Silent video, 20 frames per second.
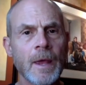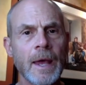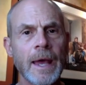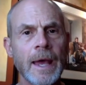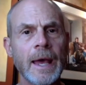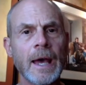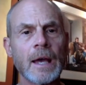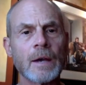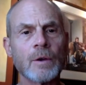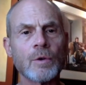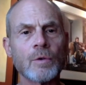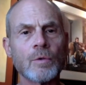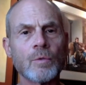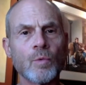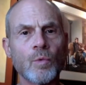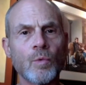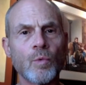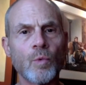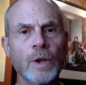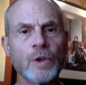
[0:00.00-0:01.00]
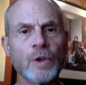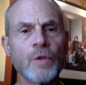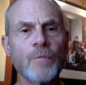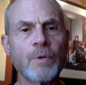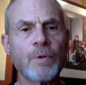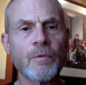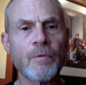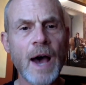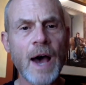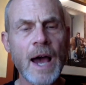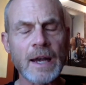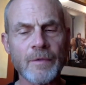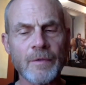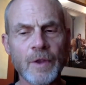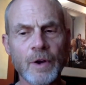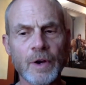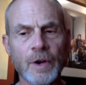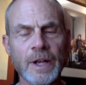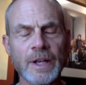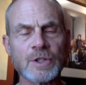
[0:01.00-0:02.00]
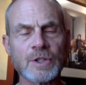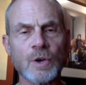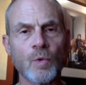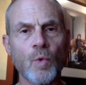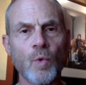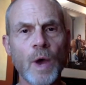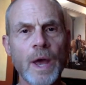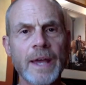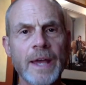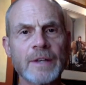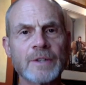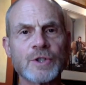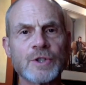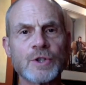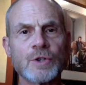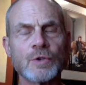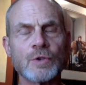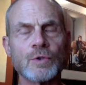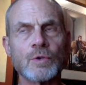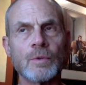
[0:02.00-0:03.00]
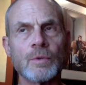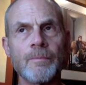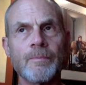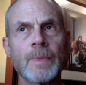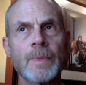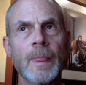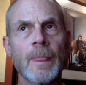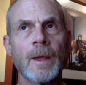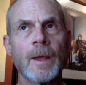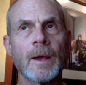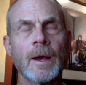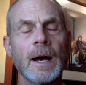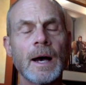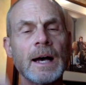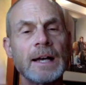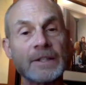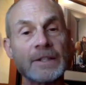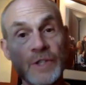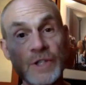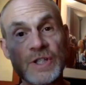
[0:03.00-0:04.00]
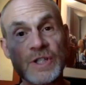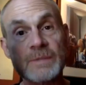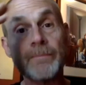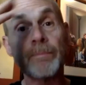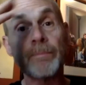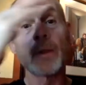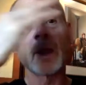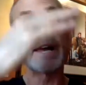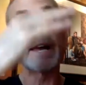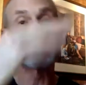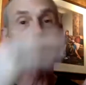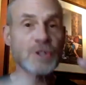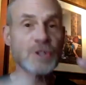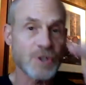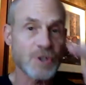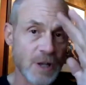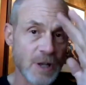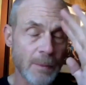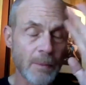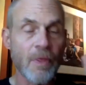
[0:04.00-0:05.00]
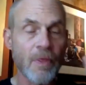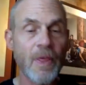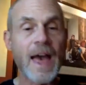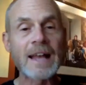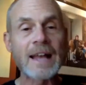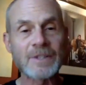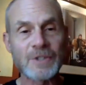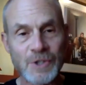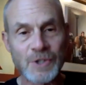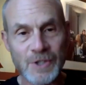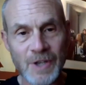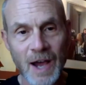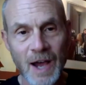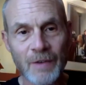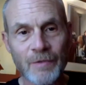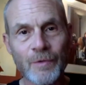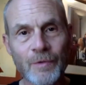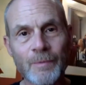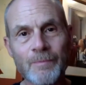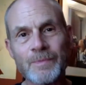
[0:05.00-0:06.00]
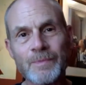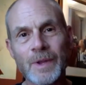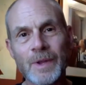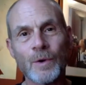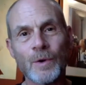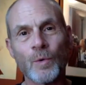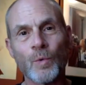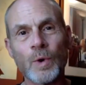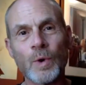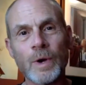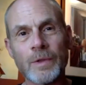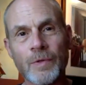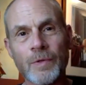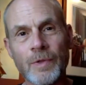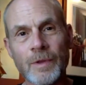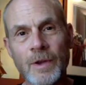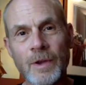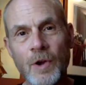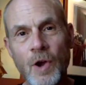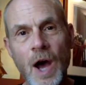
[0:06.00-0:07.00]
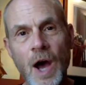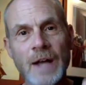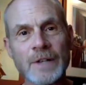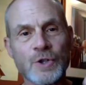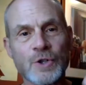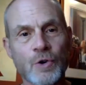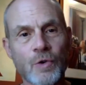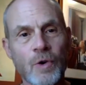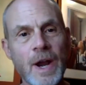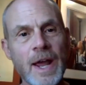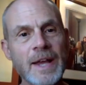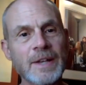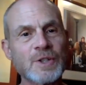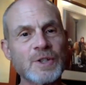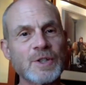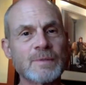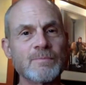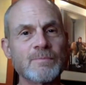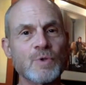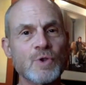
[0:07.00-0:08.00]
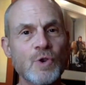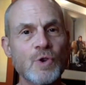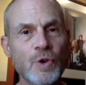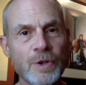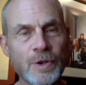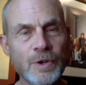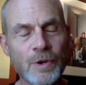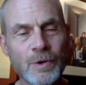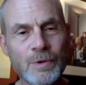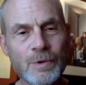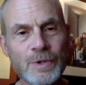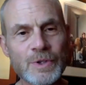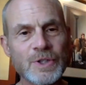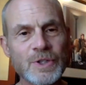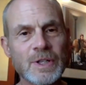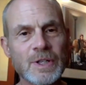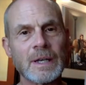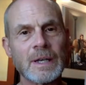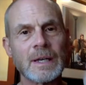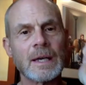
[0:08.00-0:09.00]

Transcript: And what you provided there is a way to displace some of that stuff with God's grace, good news.